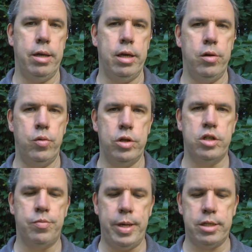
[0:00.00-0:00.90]
It
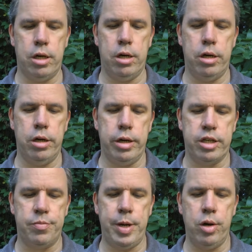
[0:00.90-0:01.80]
was based on an
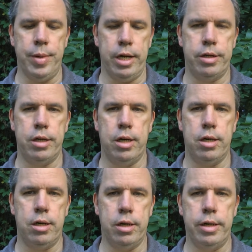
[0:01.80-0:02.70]
experiment
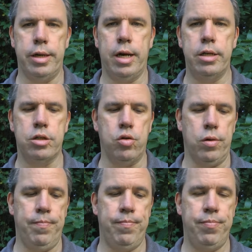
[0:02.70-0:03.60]
in high
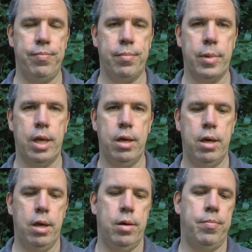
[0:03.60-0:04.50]
school
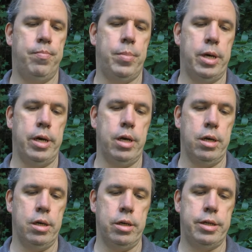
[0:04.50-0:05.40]
by
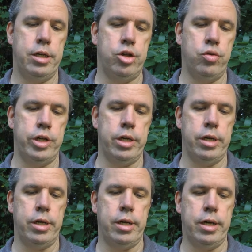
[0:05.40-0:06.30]
a teacher who did
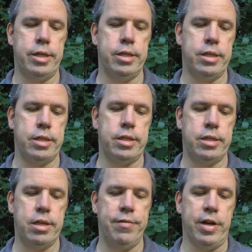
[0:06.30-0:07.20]
it in
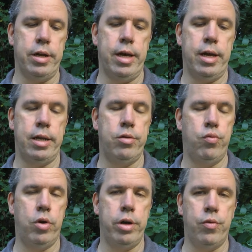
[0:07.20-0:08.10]
1967, and
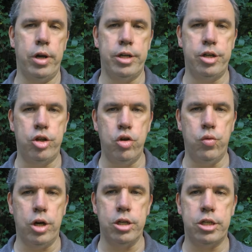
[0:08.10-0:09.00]
what he wanted to do
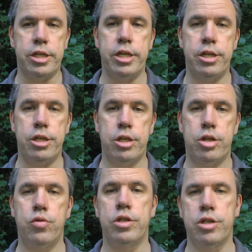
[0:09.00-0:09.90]
was teach
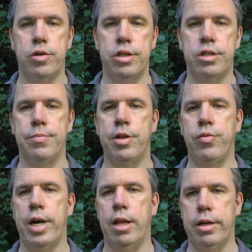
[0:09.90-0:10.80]
to his students some of the
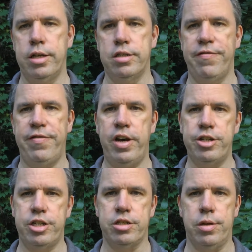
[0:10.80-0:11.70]
realities of
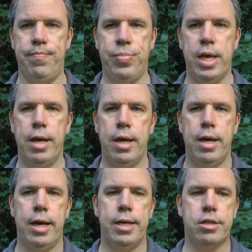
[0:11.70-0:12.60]
fascism.
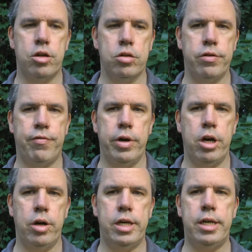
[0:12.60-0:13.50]
It starts off
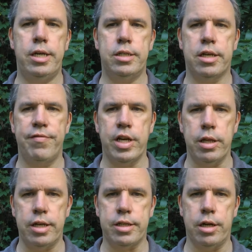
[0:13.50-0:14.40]
where he's giving a
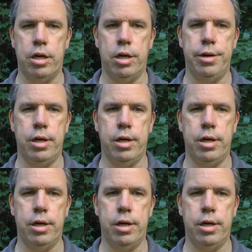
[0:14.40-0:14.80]
lesson on